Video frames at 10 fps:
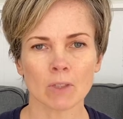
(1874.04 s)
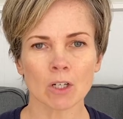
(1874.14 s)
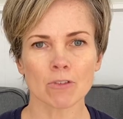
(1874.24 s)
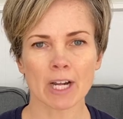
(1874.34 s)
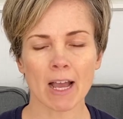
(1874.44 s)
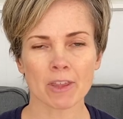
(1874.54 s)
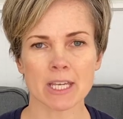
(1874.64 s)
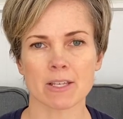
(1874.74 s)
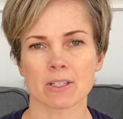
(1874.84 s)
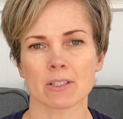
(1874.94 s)
For now, the
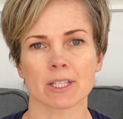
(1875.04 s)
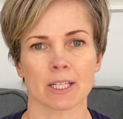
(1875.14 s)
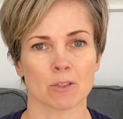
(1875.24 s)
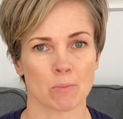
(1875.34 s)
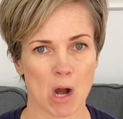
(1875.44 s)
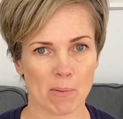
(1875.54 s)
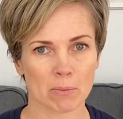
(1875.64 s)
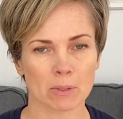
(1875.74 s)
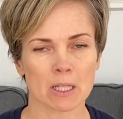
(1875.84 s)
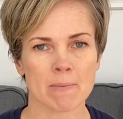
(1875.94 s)
easiest thing is
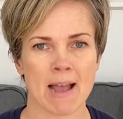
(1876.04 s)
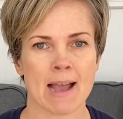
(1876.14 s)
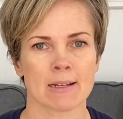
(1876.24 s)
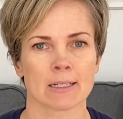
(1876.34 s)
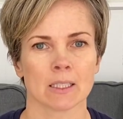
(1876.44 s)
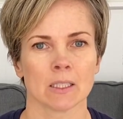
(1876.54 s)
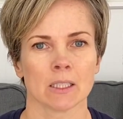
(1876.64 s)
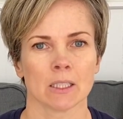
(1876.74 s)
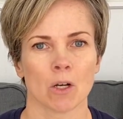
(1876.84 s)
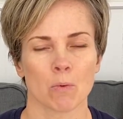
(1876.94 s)
probably the mat.
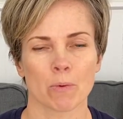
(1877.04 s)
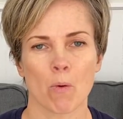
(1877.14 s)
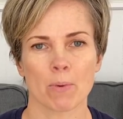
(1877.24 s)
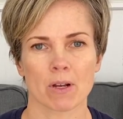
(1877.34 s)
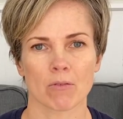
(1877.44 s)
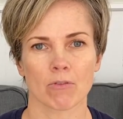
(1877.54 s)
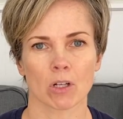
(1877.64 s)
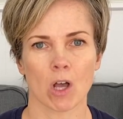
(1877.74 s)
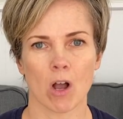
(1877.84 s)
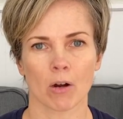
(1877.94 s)
We won't be here for
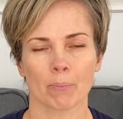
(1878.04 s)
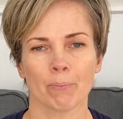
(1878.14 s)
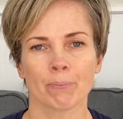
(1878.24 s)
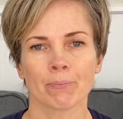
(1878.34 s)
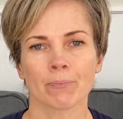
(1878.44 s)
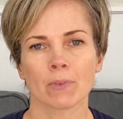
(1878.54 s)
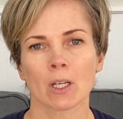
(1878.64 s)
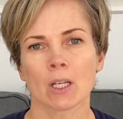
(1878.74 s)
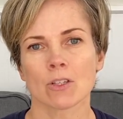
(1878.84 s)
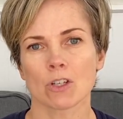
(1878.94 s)
long.
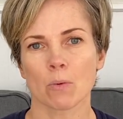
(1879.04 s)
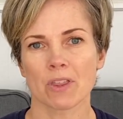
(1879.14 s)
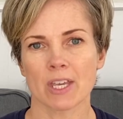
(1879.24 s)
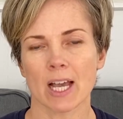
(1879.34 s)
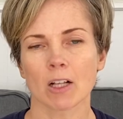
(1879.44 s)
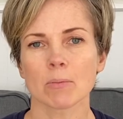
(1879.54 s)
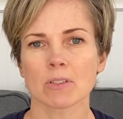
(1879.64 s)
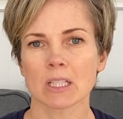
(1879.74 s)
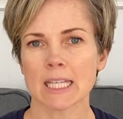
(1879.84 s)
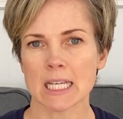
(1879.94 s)
So with the elbows
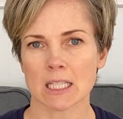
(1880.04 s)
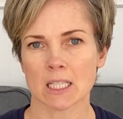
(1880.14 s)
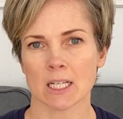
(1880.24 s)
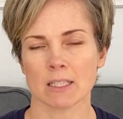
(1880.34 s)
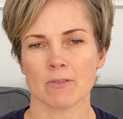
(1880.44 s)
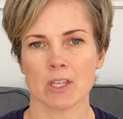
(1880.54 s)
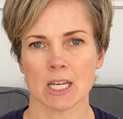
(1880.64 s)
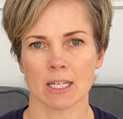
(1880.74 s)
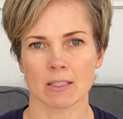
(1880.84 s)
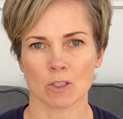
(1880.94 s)
at the insides of the
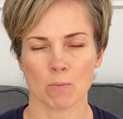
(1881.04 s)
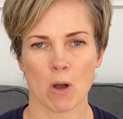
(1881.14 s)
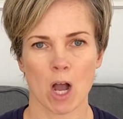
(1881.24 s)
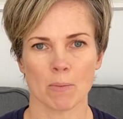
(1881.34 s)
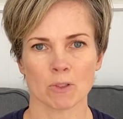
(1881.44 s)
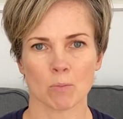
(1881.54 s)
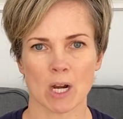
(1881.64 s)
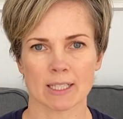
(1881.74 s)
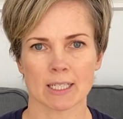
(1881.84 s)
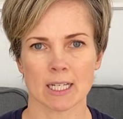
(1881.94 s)
knees, your palms
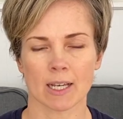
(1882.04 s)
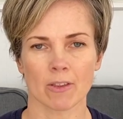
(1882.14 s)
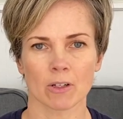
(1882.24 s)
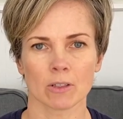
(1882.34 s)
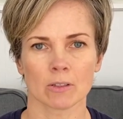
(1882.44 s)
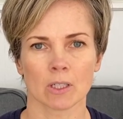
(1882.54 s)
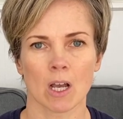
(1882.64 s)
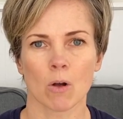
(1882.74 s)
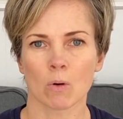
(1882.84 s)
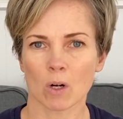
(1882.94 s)
pressing together,
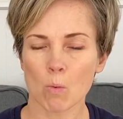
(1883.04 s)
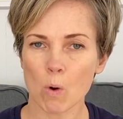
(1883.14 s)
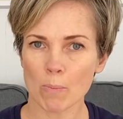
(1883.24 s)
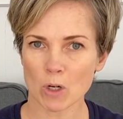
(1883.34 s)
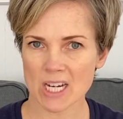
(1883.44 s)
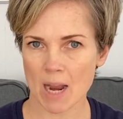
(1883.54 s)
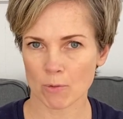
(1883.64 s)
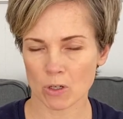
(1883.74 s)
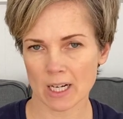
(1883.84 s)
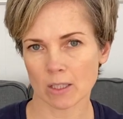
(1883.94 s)
we're going to one more time
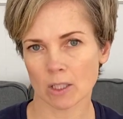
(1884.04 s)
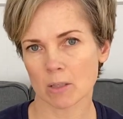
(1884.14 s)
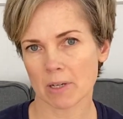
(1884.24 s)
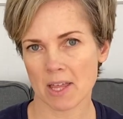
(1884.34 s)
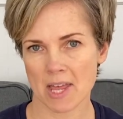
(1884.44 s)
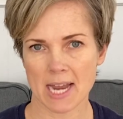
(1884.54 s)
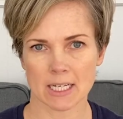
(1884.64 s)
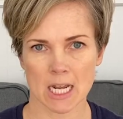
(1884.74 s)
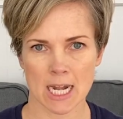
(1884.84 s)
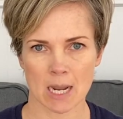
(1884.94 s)
create a little bit of that
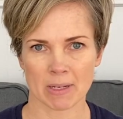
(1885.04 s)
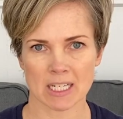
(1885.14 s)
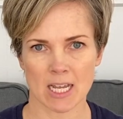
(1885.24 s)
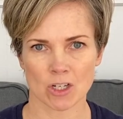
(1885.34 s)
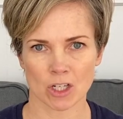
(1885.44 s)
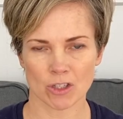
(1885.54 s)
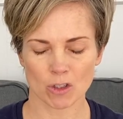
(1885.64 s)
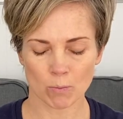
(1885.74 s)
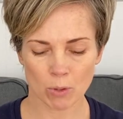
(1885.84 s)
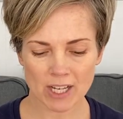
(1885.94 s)
dynamic tension. So
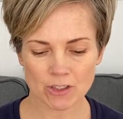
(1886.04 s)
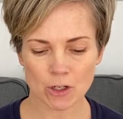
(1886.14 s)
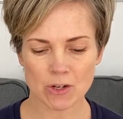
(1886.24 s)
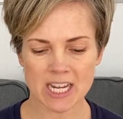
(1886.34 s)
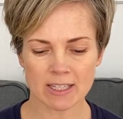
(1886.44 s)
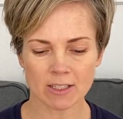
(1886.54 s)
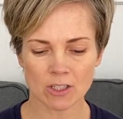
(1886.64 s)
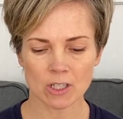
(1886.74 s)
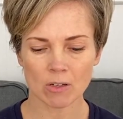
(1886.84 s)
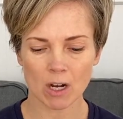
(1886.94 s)
press your knees
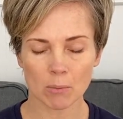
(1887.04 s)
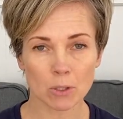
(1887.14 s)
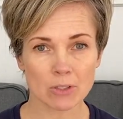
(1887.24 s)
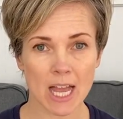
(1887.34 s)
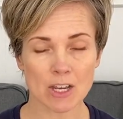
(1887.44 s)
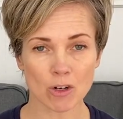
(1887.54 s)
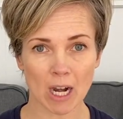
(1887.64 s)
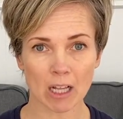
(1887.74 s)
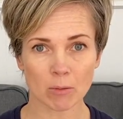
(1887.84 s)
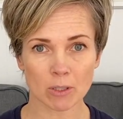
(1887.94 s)
into your elbows and your
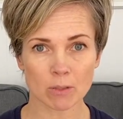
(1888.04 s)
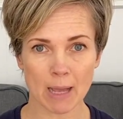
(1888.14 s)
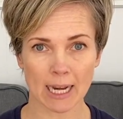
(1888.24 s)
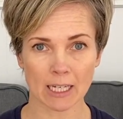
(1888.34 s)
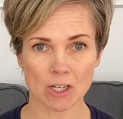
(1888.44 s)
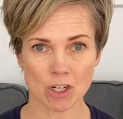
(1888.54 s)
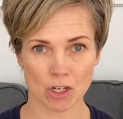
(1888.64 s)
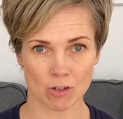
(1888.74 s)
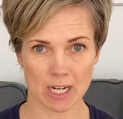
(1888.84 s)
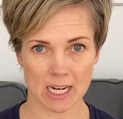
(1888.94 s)
elbows back into
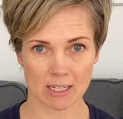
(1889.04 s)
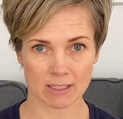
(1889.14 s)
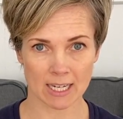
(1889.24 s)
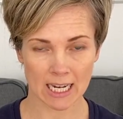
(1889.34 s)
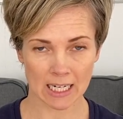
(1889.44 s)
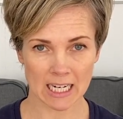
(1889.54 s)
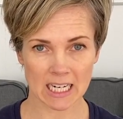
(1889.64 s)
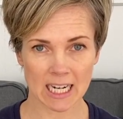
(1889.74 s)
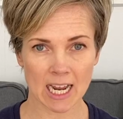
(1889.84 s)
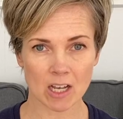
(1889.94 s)
your knees. Take an
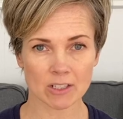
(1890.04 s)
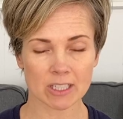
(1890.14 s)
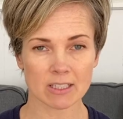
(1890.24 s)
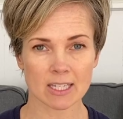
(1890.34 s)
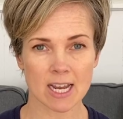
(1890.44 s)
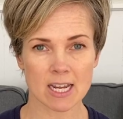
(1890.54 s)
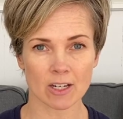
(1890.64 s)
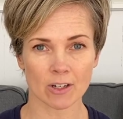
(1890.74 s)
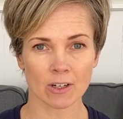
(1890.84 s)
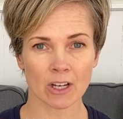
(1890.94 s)
inhale to stay
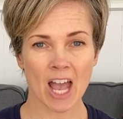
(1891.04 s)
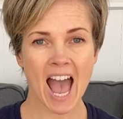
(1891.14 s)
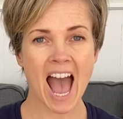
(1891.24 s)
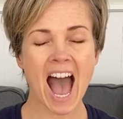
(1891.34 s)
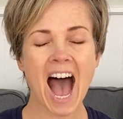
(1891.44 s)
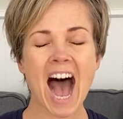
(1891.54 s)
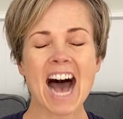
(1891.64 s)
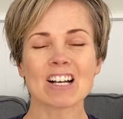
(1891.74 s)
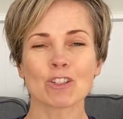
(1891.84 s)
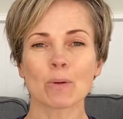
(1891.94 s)
here.
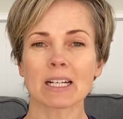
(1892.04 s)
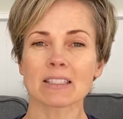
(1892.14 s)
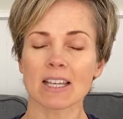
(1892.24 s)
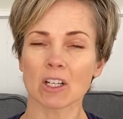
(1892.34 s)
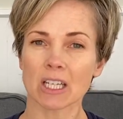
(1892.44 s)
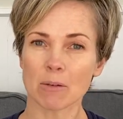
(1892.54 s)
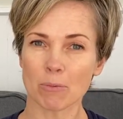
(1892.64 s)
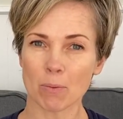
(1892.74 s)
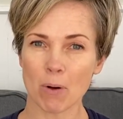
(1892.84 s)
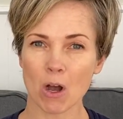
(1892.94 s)
As you exhale, keep
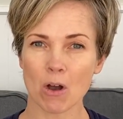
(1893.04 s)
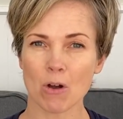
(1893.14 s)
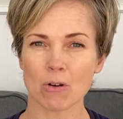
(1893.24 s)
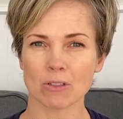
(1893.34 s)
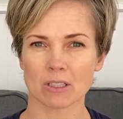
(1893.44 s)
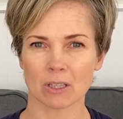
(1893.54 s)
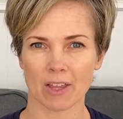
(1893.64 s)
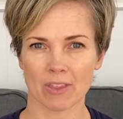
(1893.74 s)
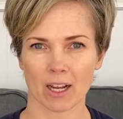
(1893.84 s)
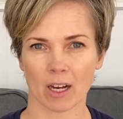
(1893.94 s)
the pose,
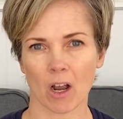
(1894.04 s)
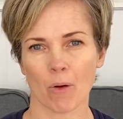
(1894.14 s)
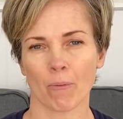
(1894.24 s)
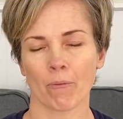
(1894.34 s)
let that go.